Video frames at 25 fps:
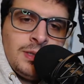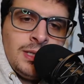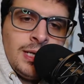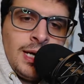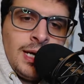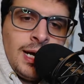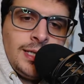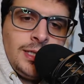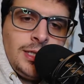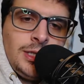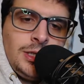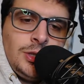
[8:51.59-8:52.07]

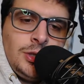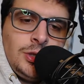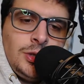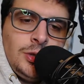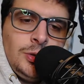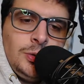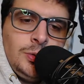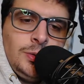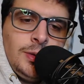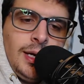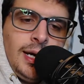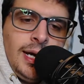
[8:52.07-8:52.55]

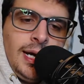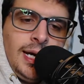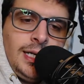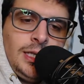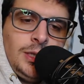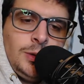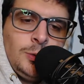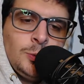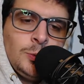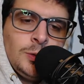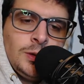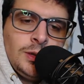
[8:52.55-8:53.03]

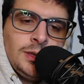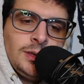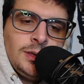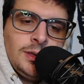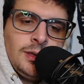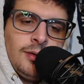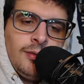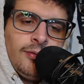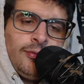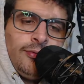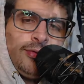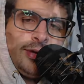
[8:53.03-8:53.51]

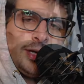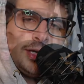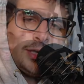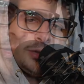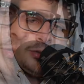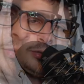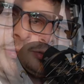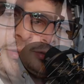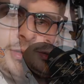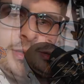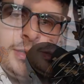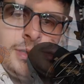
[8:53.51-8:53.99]
92-81
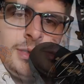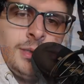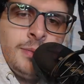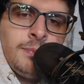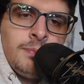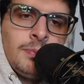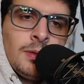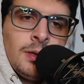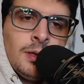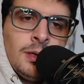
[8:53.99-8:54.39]
victory